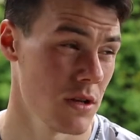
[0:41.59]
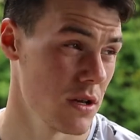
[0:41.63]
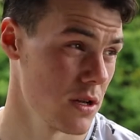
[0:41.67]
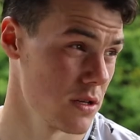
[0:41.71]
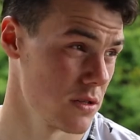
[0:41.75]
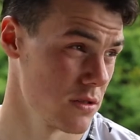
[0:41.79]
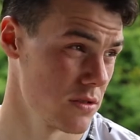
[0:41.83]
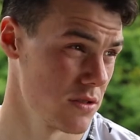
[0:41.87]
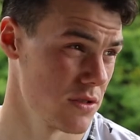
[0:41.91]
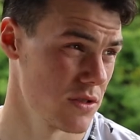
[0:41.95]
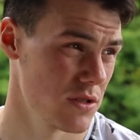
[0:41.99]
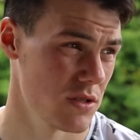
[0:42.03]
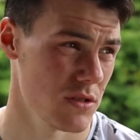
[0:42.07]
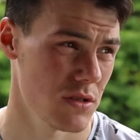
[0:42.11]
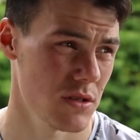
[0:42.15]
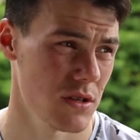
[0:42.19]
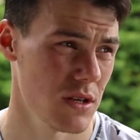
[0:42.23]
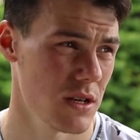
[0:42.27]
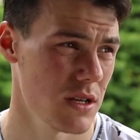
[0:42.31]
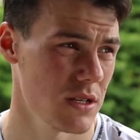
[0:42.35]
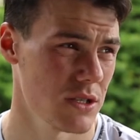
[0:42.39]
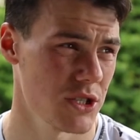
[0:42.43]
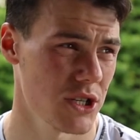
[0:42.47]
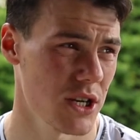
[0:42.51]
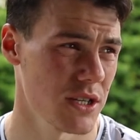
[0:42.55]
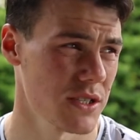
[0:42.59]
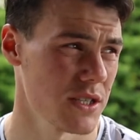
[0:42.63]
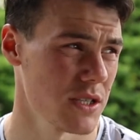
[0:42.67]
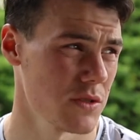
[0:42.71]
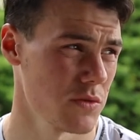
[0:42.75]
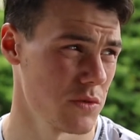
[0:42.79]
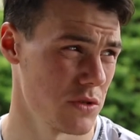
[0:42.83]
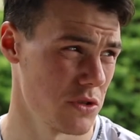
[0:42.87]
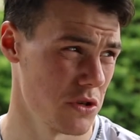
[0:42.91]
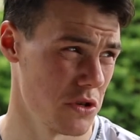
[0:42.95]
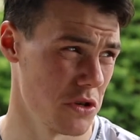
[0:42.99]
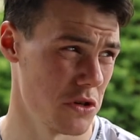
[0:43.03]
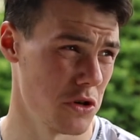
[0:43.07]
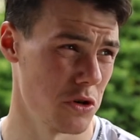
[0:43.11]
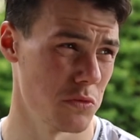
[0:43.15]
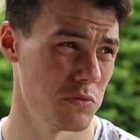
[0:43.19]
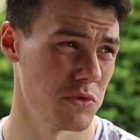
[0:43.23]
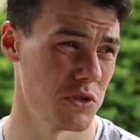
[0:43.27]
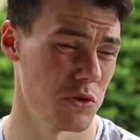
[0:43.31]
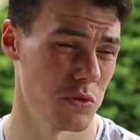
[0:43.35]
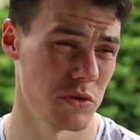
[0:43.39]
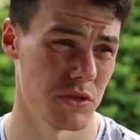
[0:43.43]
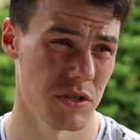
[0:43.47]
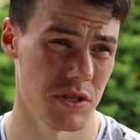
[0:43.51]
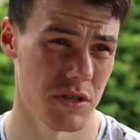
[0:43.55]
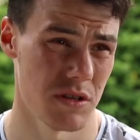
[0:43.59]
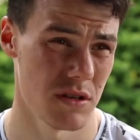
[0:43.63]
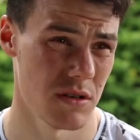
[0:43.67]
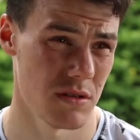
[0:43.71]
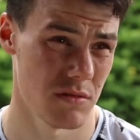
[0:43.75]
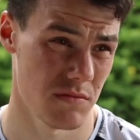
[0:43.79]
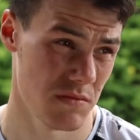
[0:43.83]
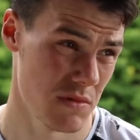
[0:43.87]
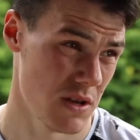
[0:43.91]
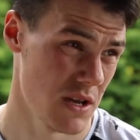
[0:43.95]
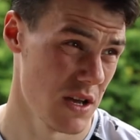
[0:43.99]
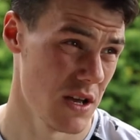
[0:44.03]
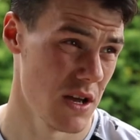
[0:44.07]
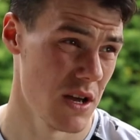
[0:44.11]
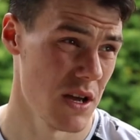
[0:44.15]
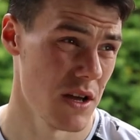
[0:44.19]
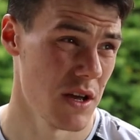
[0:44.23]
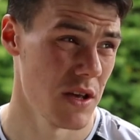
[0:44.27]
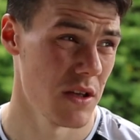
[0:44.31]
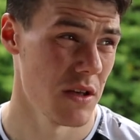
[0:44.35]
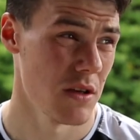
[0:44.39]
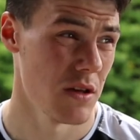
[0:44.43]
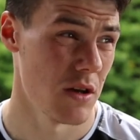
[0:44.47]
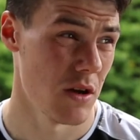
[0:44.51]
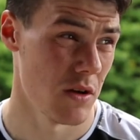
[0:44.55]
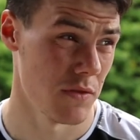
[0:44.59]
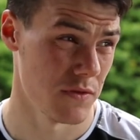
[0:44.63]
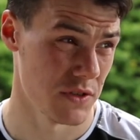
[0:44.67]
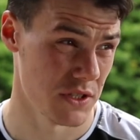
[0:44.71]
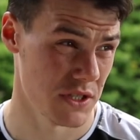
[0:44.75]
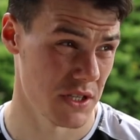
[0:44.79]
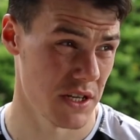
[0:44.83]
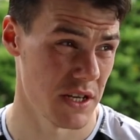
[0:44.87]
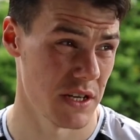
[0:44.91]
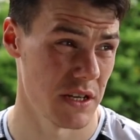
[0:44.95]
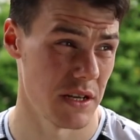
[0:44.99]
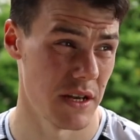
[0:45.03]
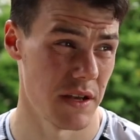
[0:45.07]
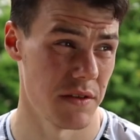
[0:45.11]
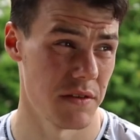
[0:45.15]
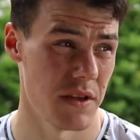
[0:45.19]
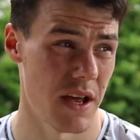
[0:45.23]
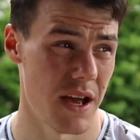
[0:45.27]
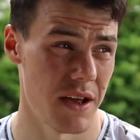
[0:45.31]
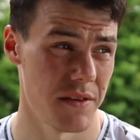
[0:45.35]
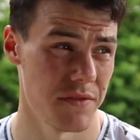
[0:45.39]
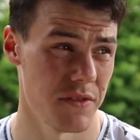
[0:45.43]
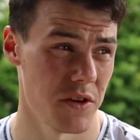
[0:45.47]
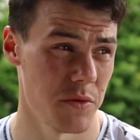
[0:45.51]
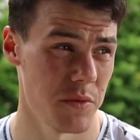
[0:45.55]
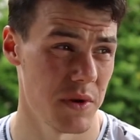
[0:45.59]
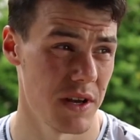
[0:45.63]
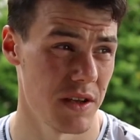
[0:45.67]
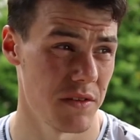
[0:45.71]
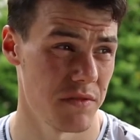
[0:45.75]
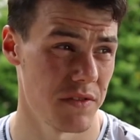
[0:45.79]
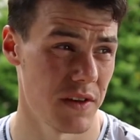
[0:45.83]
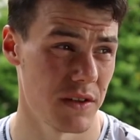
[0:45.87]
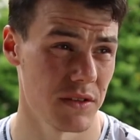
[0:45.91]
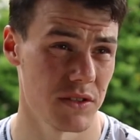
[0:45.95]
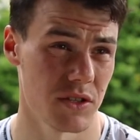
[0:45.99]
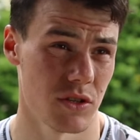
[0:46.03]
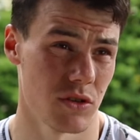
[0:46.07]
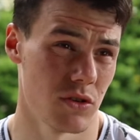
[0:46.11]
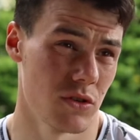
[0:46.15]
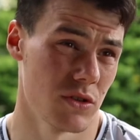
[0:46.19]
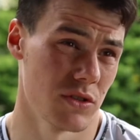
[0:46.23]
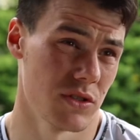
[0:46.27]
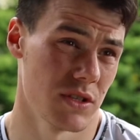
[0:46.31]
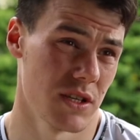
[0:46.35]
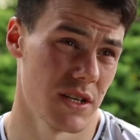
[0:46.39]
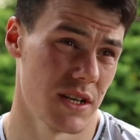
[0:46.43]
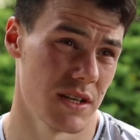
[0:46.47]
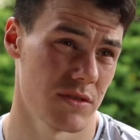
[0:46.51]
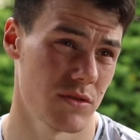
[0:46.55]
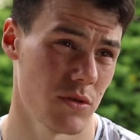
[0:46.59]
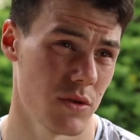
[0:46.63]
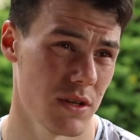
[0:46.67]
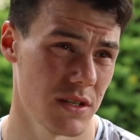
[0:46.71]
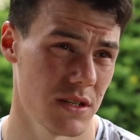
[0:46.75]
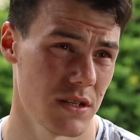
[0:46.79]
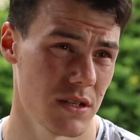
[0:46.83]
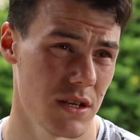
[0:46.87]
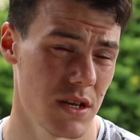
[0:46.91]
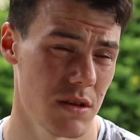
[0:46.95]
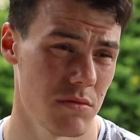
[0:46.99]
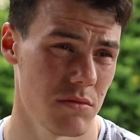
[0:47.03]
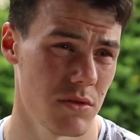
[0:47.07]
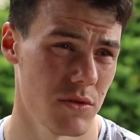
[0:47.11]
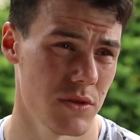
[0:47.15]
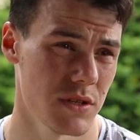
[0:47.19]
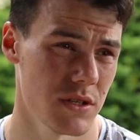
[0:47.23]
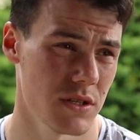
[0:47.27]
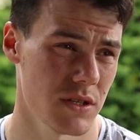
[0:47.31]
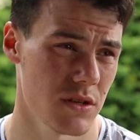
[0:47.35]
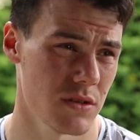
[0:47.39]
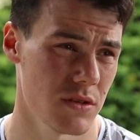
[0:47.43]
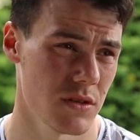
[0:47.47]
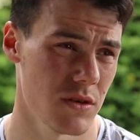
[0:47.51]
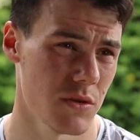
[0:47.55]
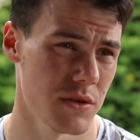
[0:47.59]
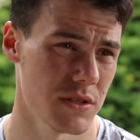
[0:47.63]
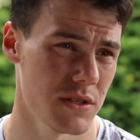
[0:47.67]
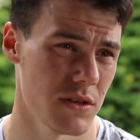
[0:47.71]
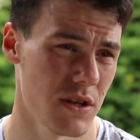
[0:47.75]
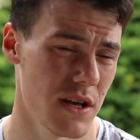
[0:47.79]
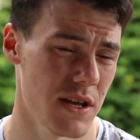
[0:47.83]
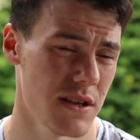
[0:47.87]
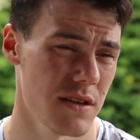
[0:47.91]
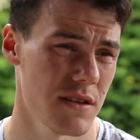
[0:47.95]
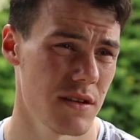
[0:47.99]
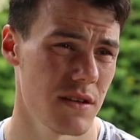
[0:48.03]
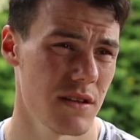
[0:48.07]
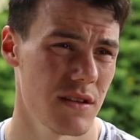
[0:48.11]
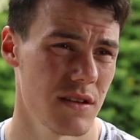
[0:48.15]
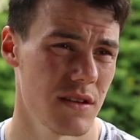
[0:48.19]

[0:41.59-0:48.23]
And chances was going to come to us, and obviously, yeah, for a minute it fell to nosy, and that's what we had to keep doing, just going to the end.